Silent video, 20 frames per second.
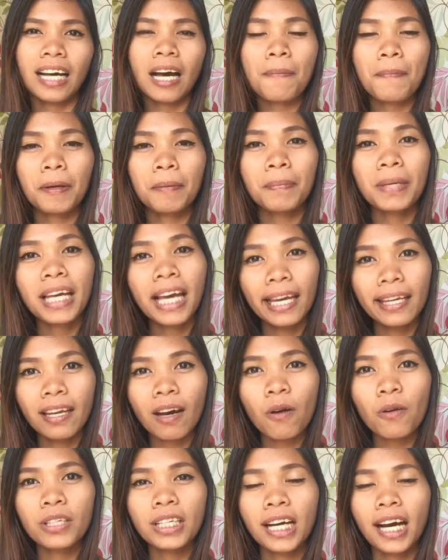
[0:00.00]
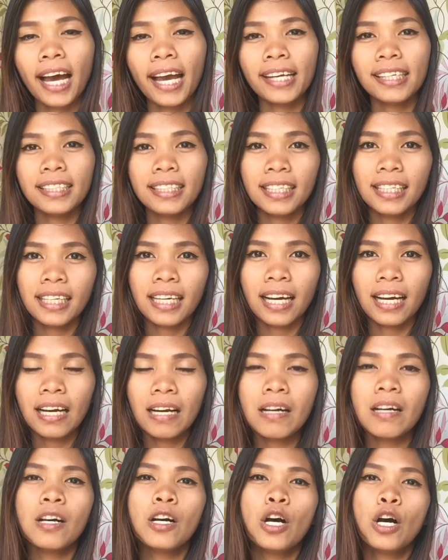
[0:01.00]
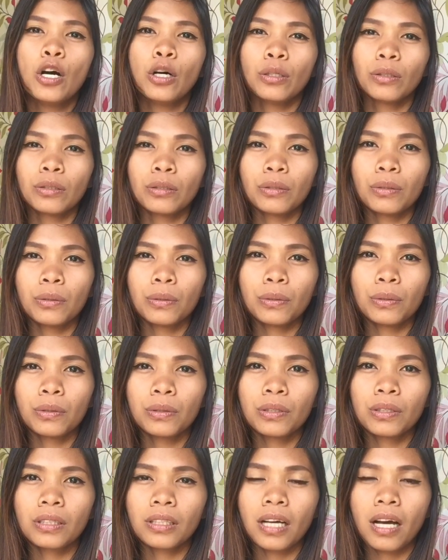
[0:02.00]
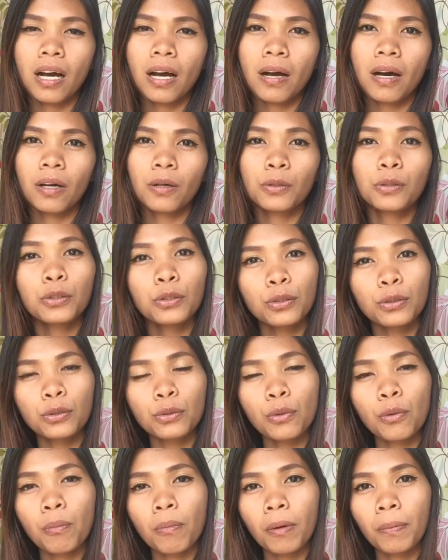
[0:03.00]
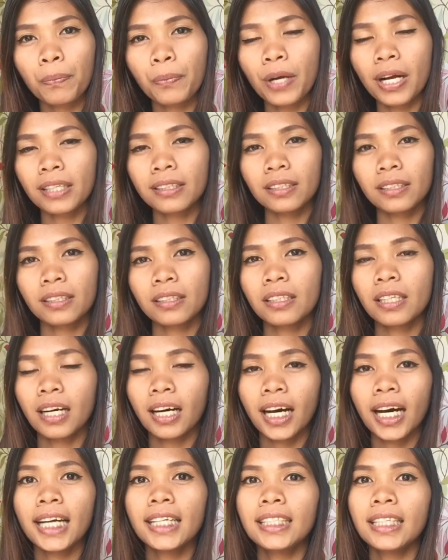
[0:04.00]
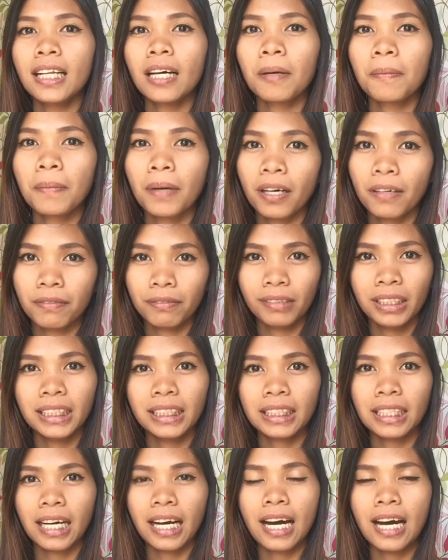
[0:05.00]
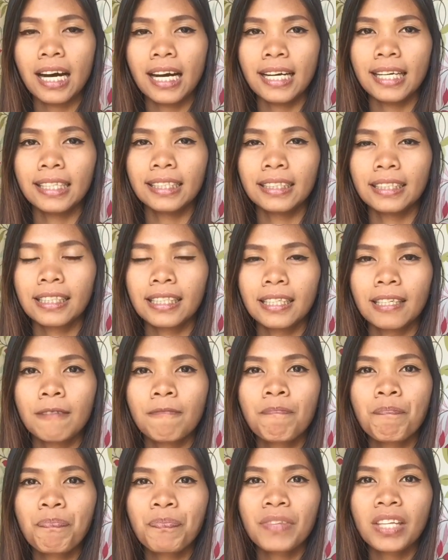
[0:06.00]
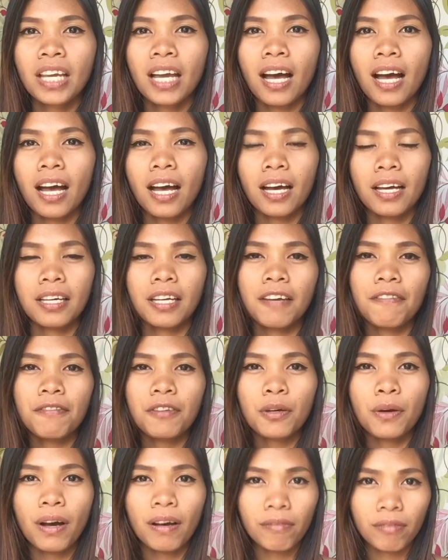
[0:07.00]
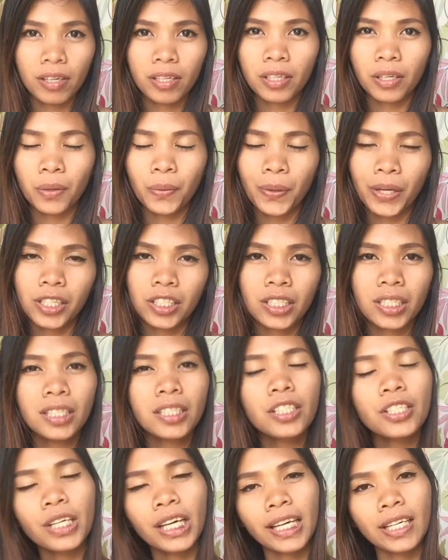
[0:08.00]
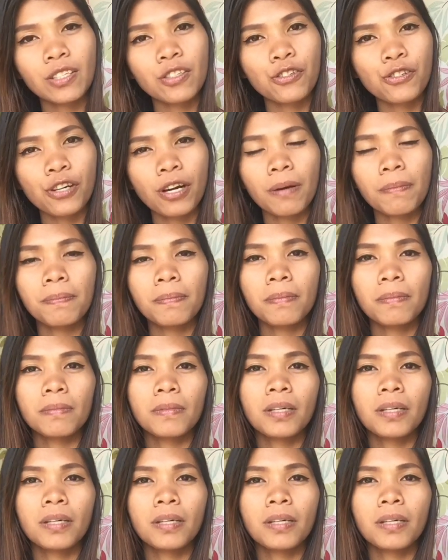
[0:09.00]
nakapagbigay na ko ng idea doon sa gustong mag-process ng kanilang mga visa. And if you have any question, you can drop